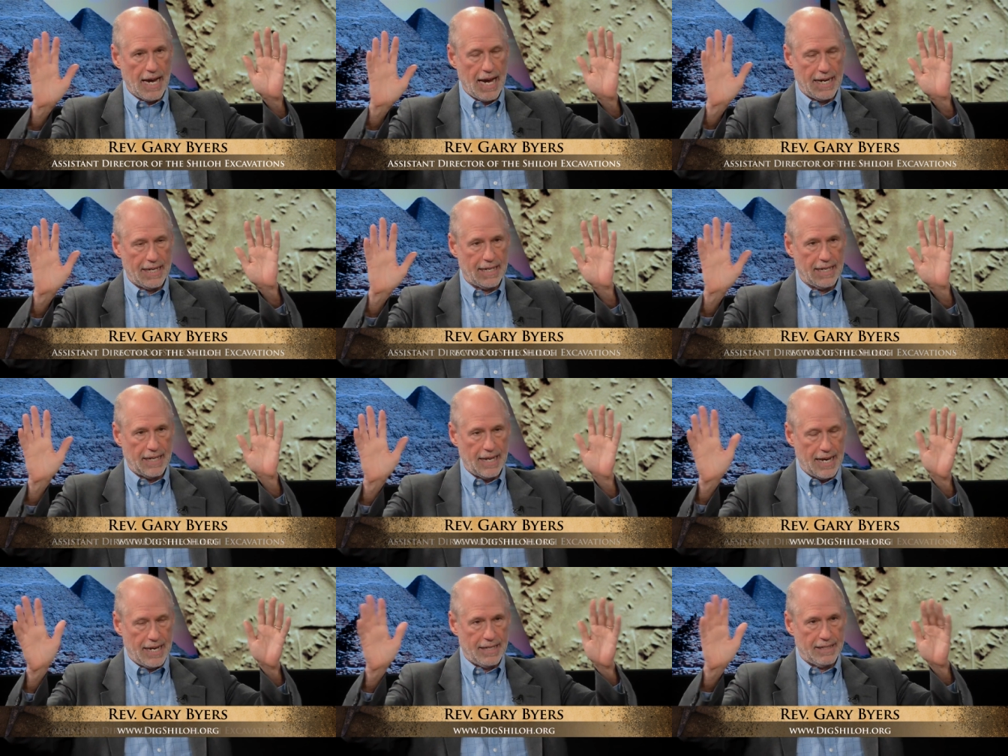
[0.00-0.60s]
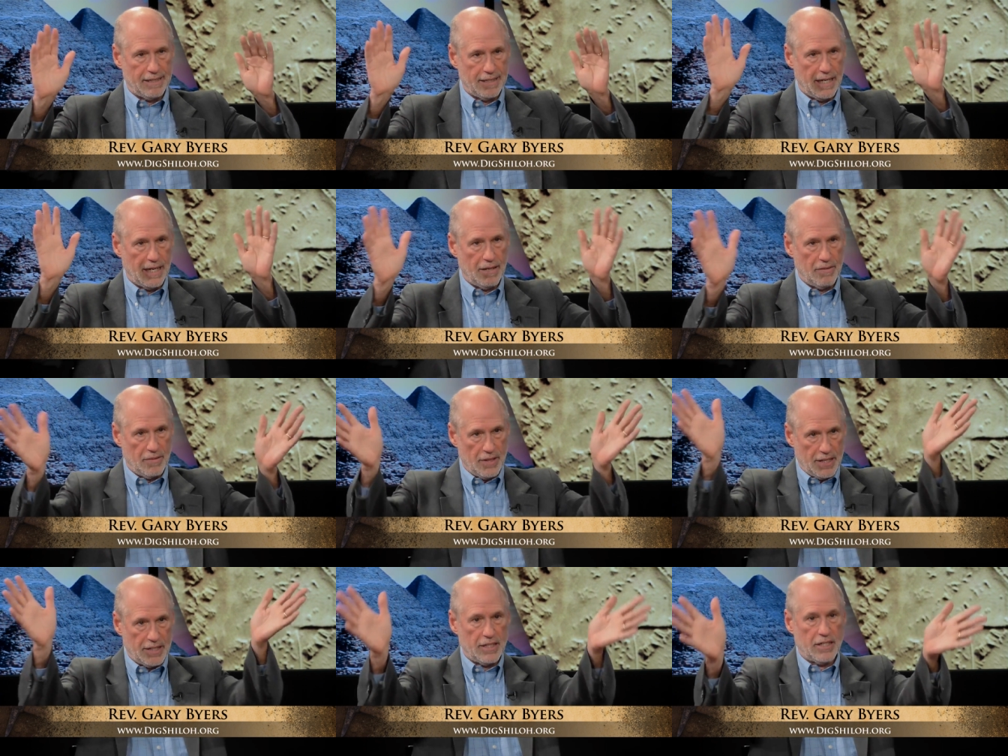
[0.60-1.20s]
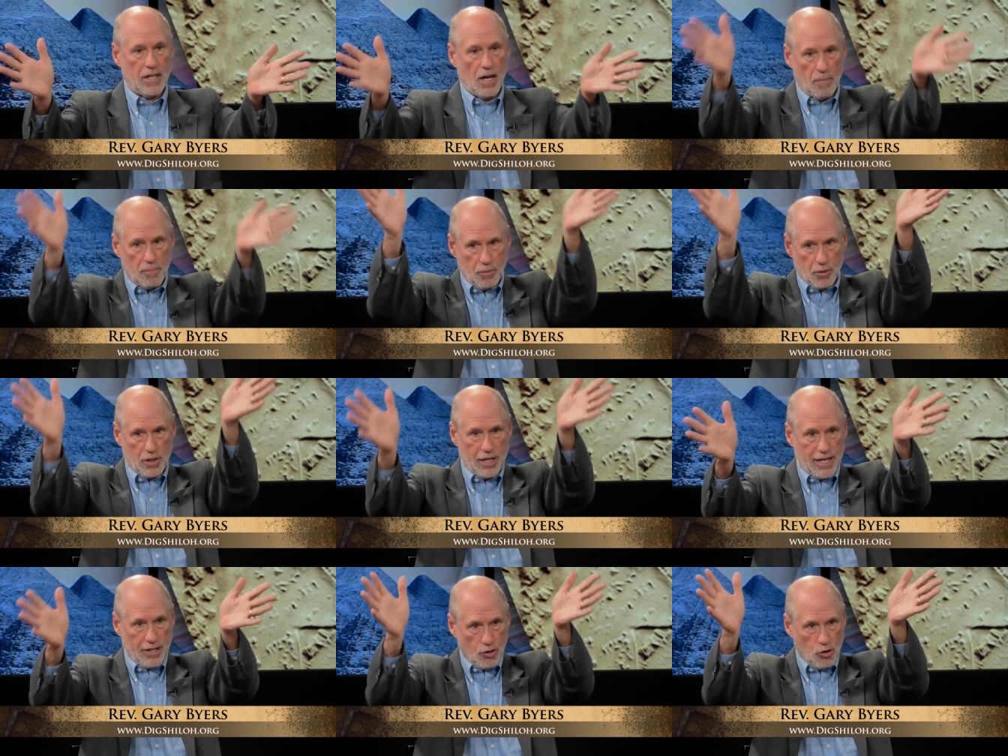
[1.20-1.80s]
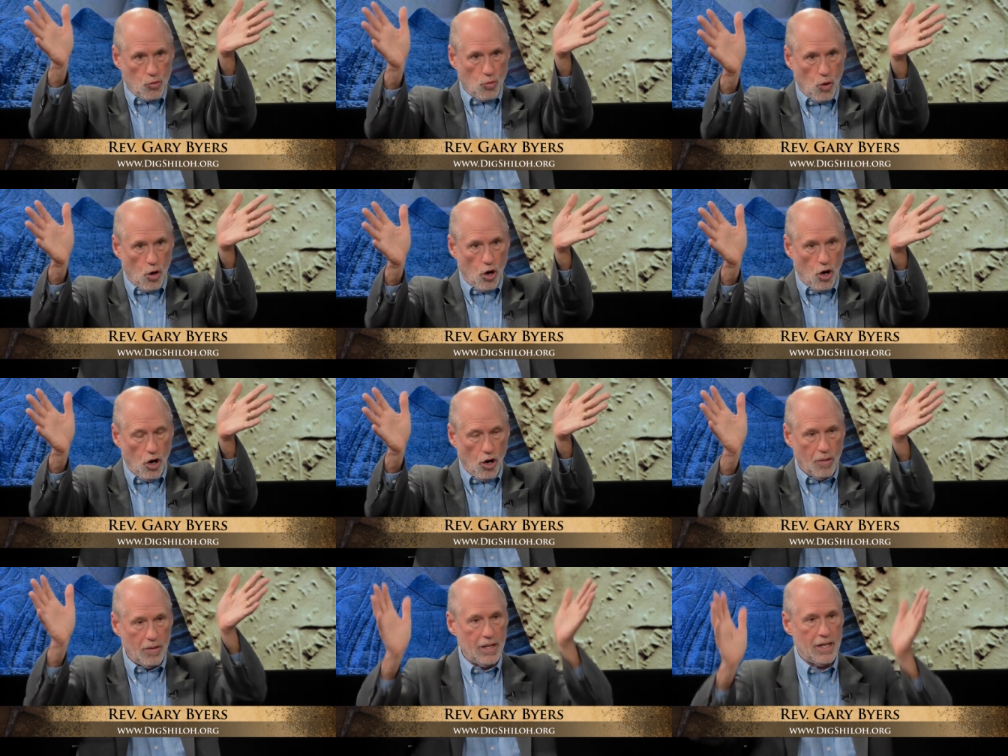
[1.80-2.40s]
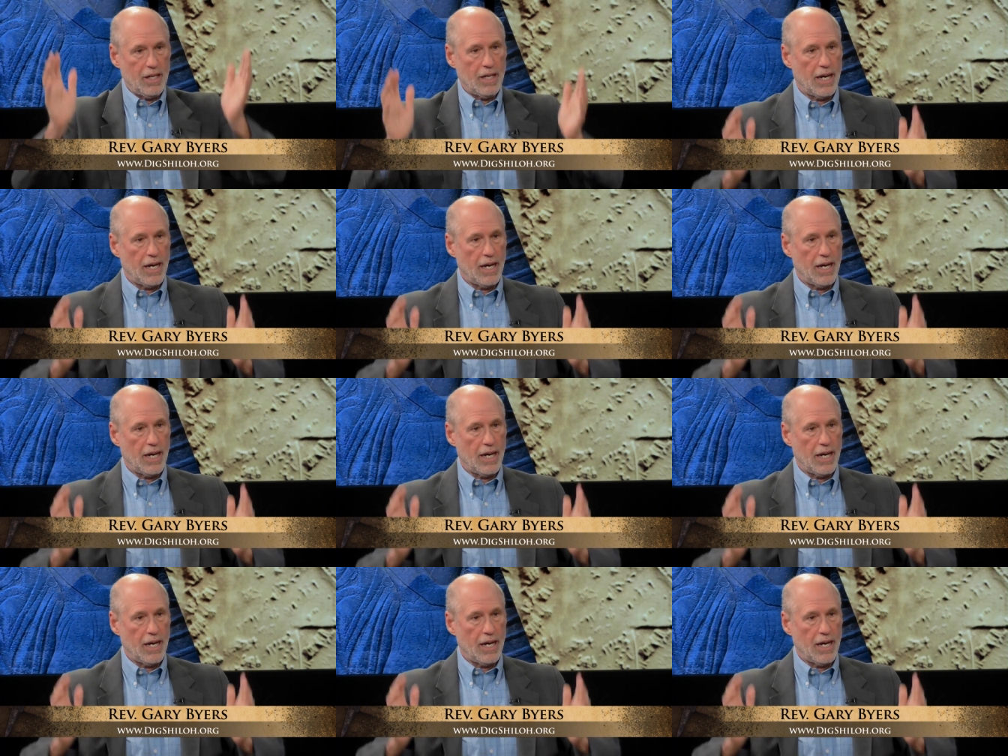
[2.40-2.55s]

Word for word: and, and uh, then an upper inner wall.